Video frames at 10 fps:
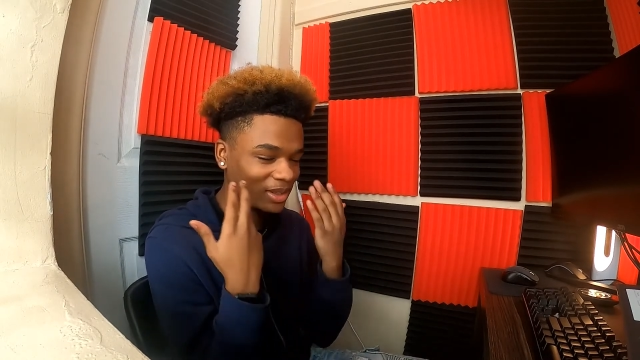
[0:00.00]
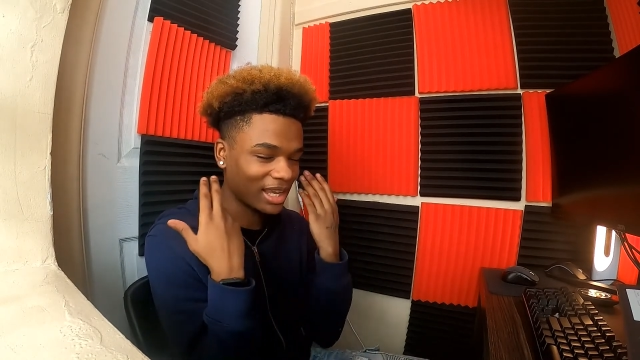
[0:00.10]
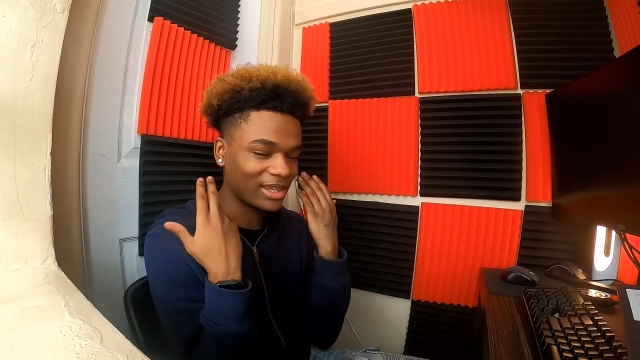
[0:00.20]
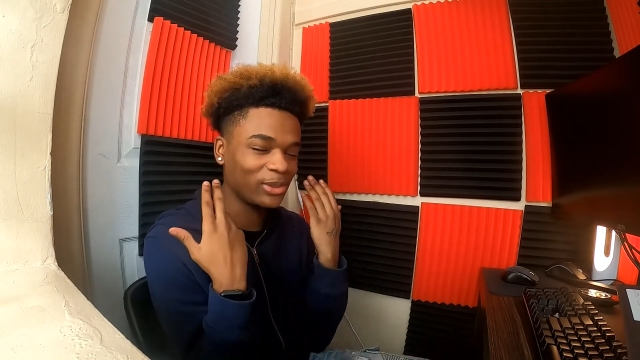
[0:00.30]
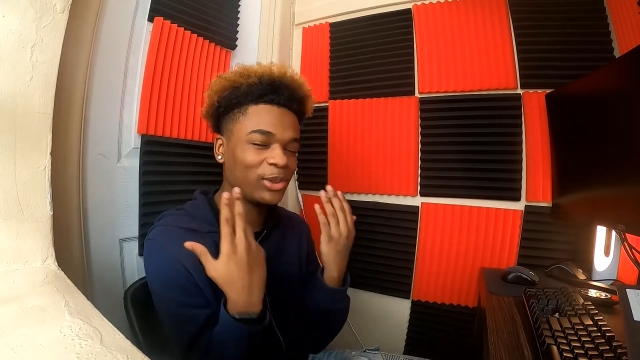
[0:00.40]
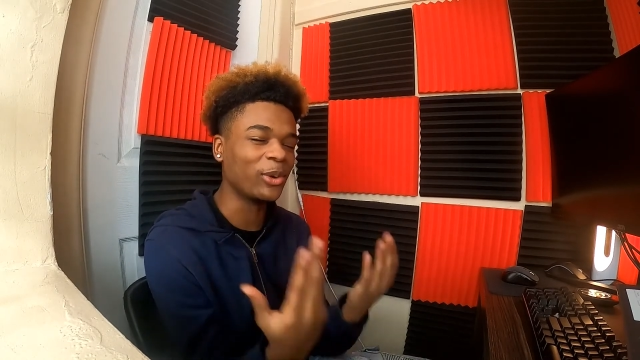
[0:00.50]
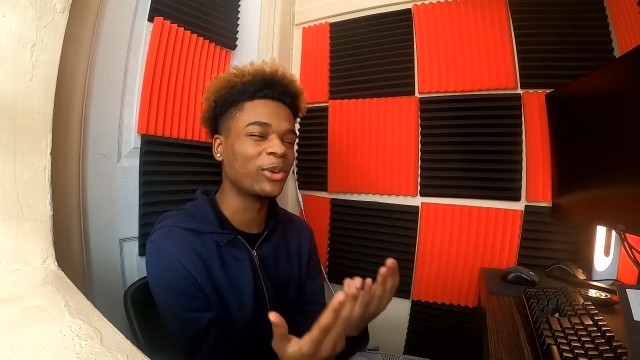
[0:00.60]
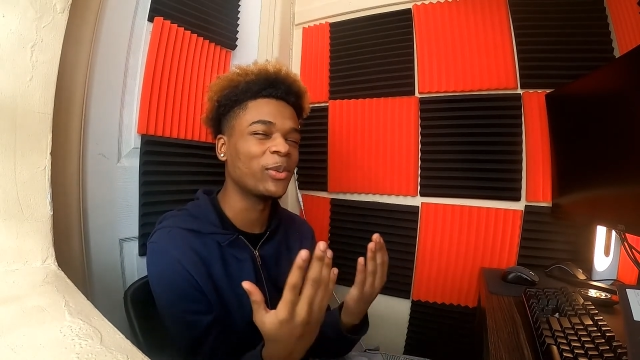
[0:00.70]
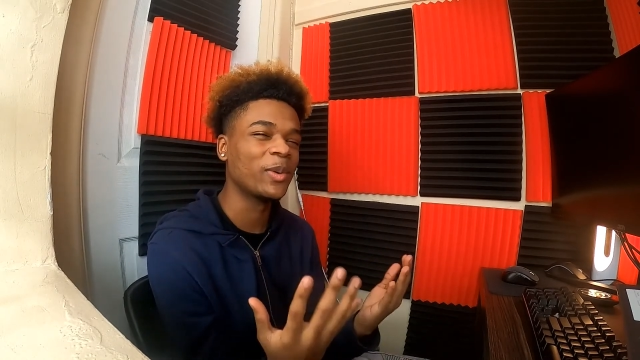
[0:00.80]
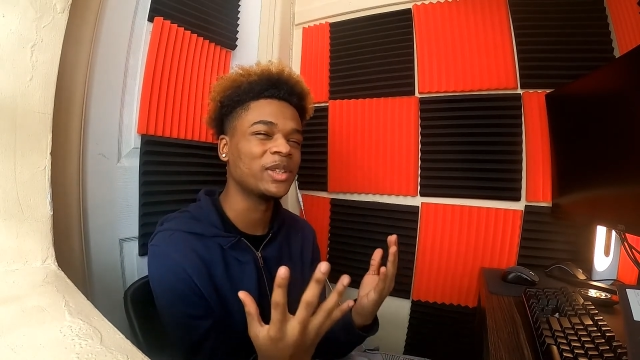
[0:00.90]
Like you don't know
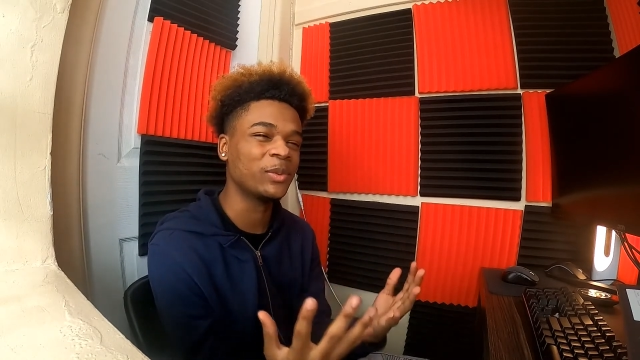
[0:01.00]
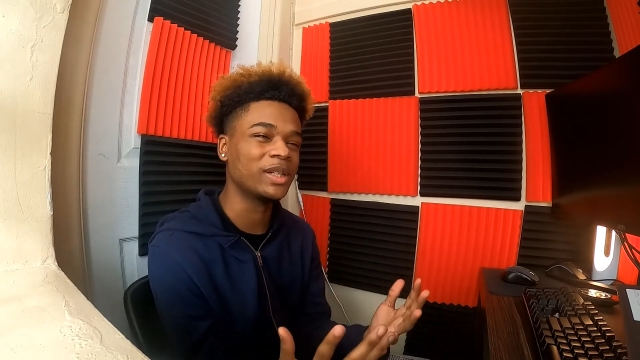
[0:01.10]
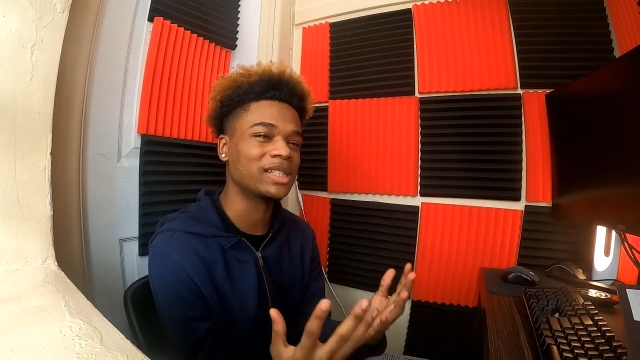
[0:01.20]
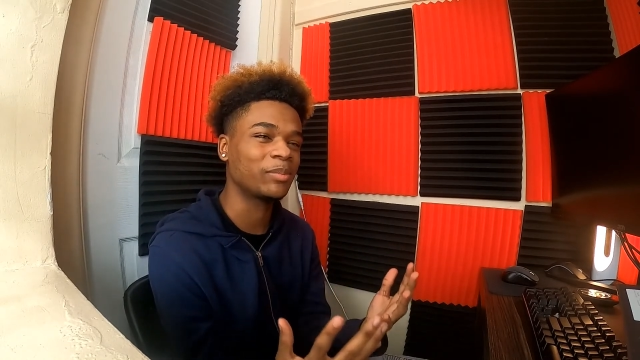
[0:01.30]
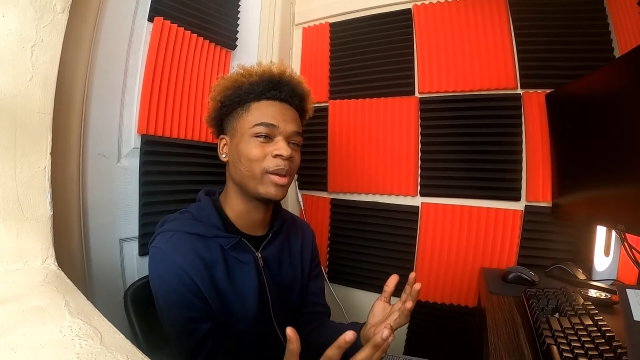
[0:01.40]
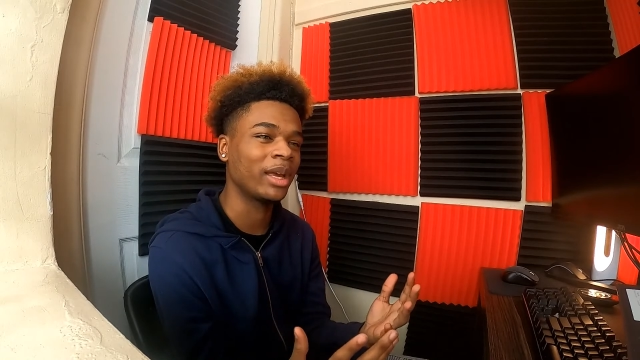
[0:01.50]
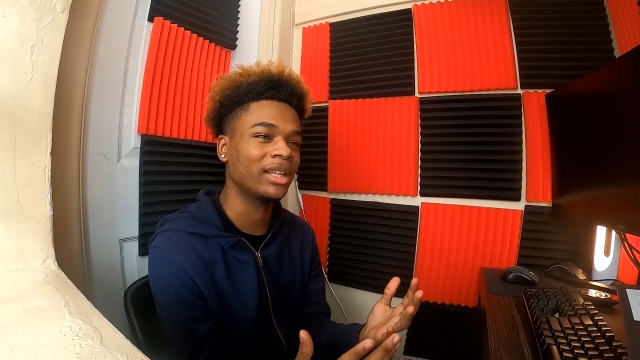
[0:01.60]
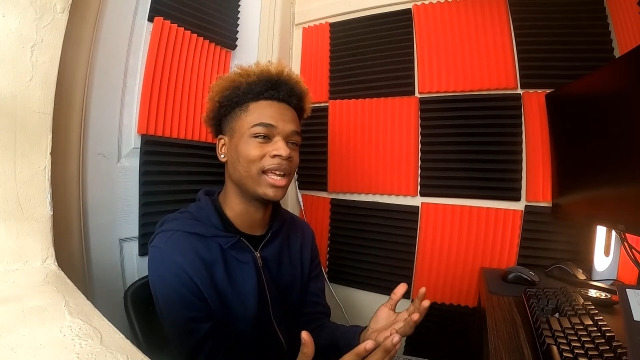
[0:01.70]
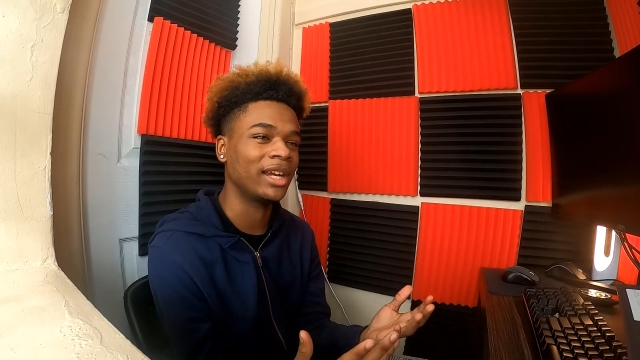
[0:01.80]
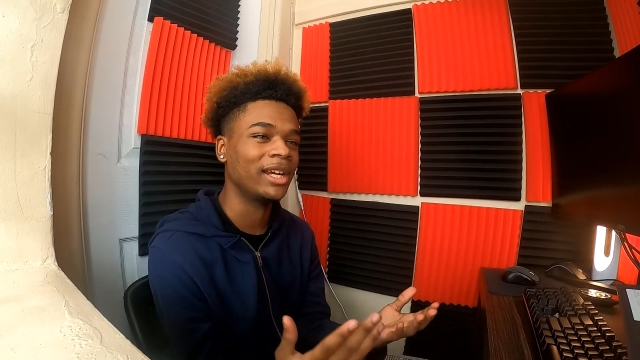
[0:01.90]
what to expect.
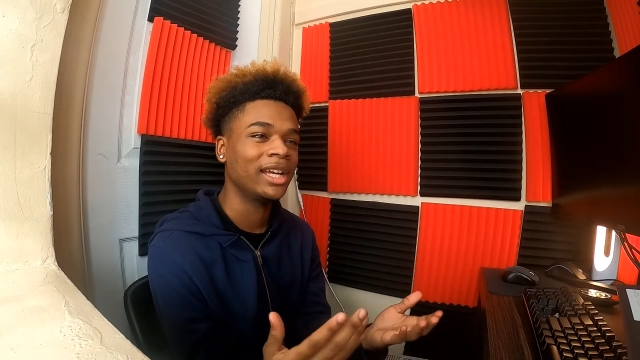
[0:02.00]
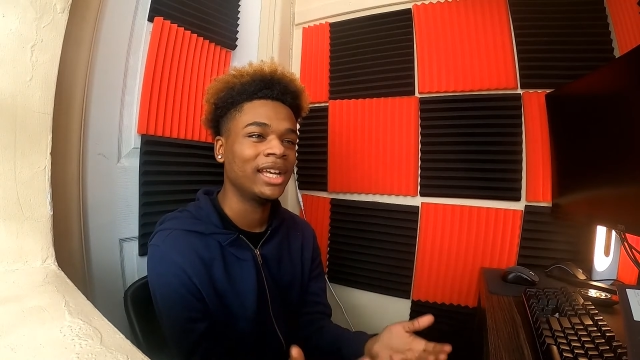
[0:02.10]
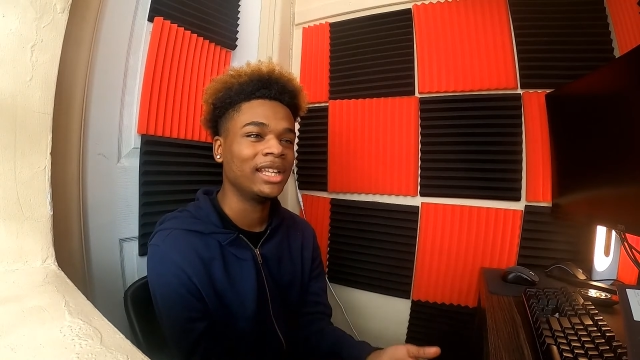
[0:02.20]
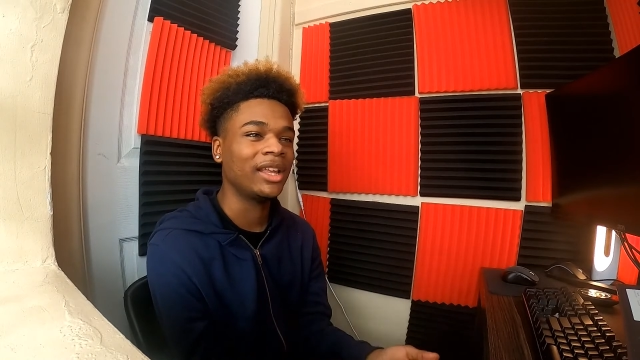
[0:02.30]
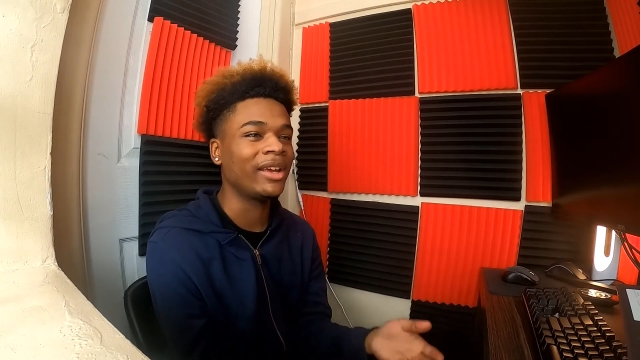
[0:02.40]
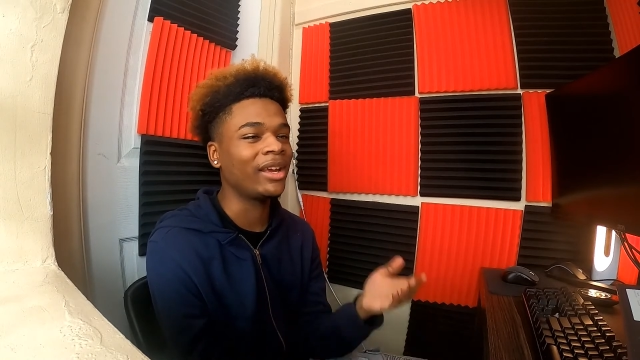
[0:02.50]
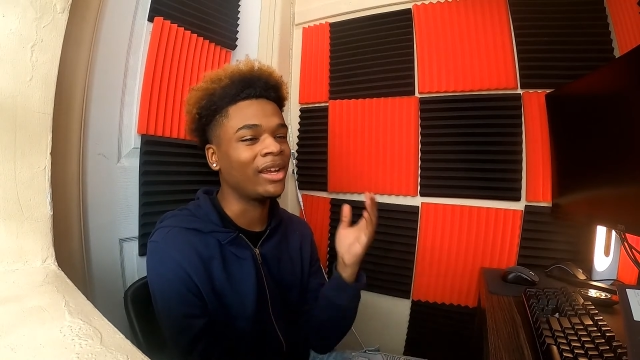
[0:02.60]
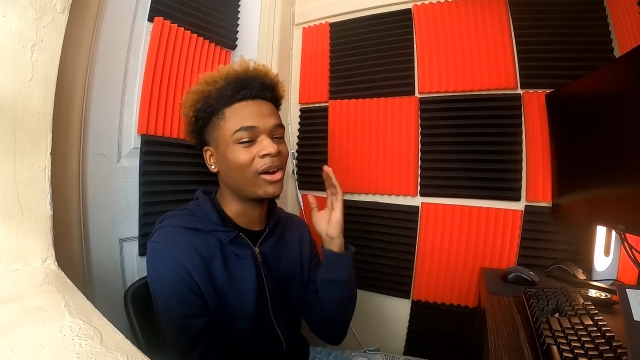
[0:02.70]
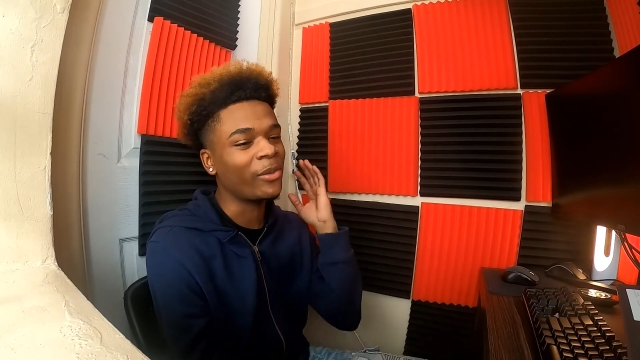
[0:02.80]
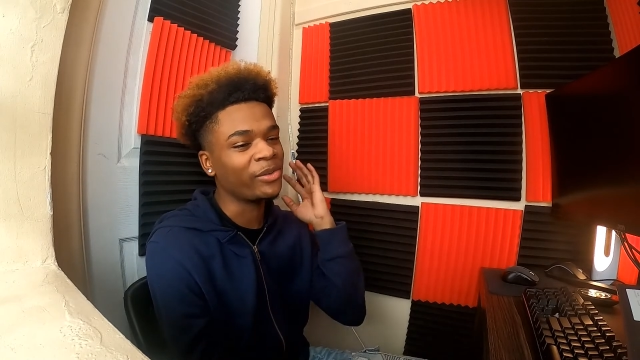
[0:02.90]
Like they ain't
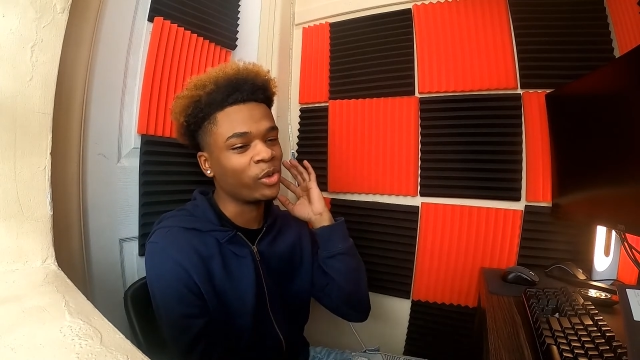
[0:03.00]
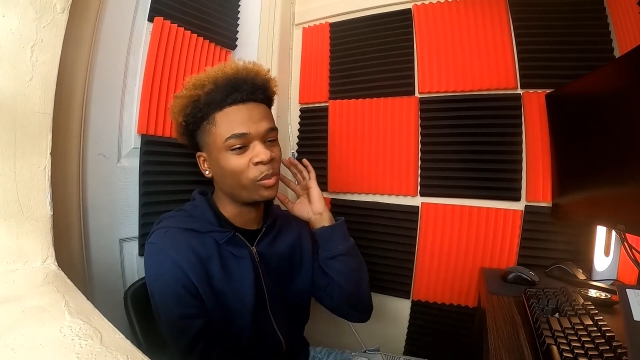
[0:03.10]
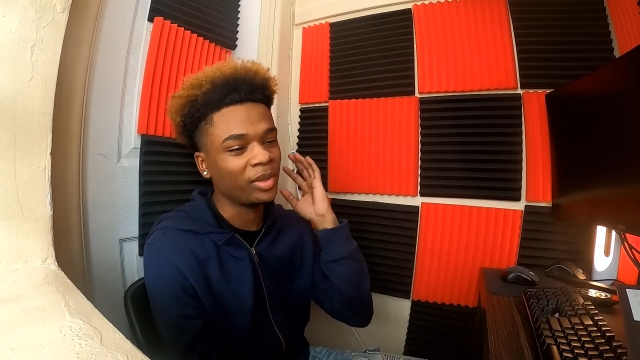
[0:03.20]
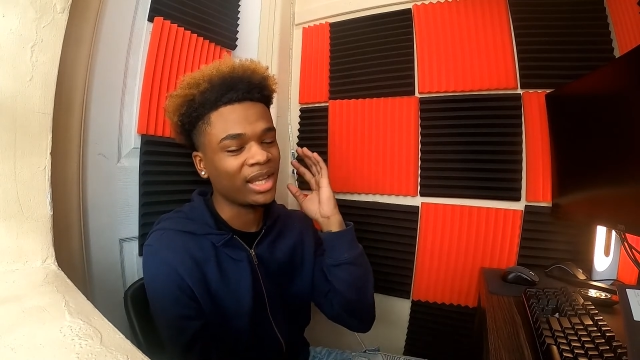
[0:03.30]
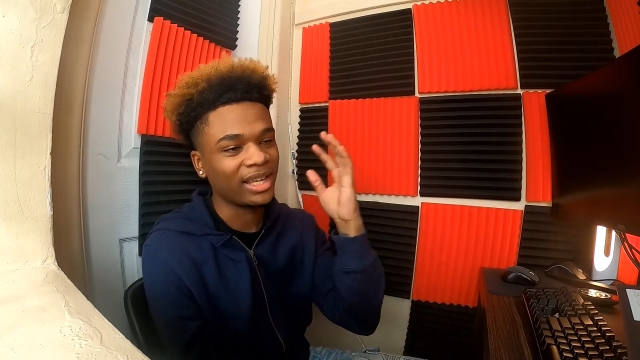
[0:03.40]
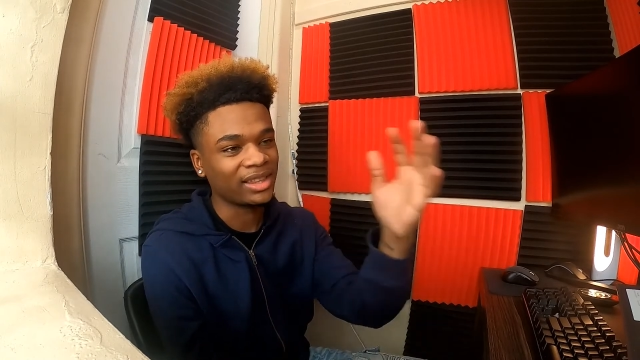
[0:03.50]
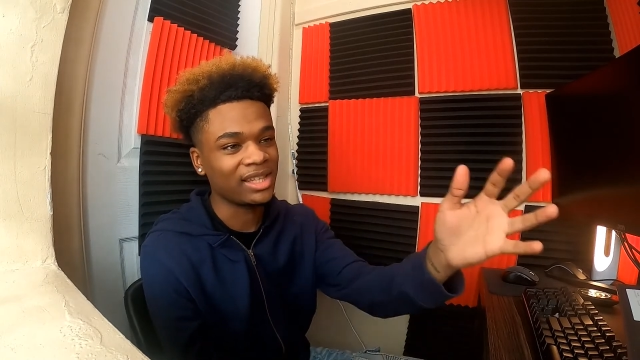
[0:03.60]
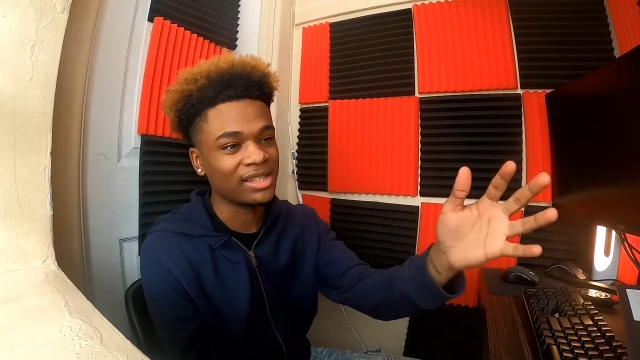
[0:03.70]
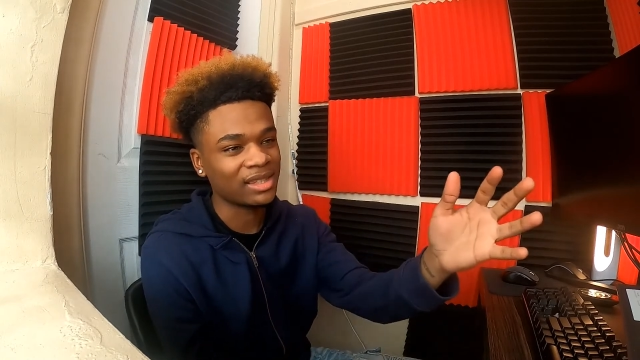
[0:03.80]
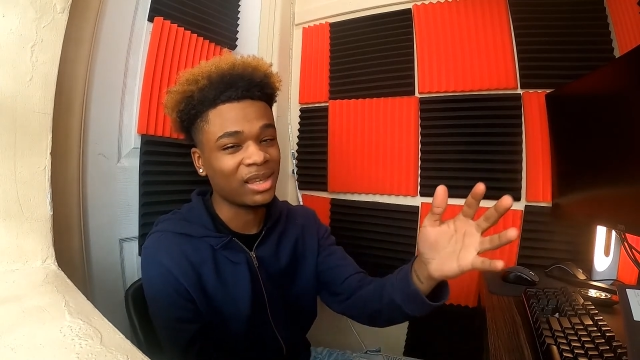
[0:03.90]
always gonna be like this.